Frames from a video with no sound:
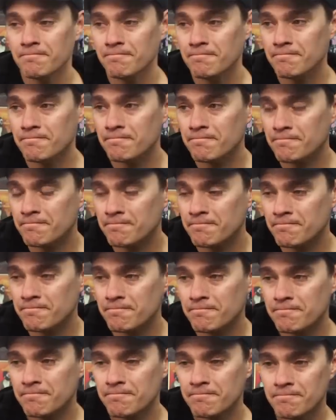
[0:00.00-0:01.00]

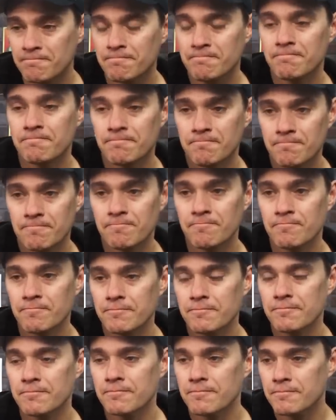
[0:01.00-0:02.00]

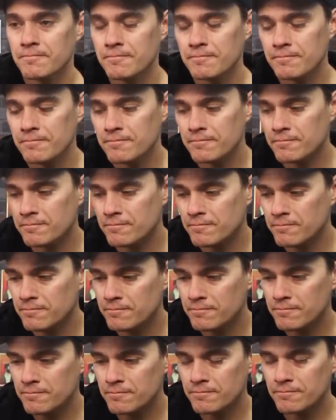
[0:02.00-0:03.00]

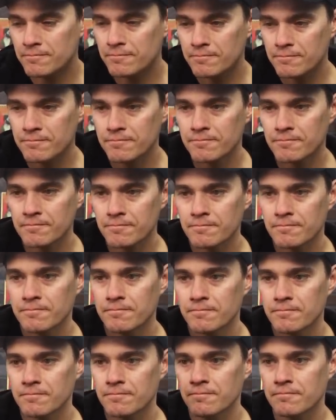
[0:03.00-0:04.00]

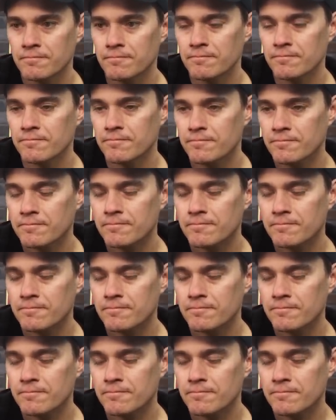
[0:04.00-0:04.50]
(silent)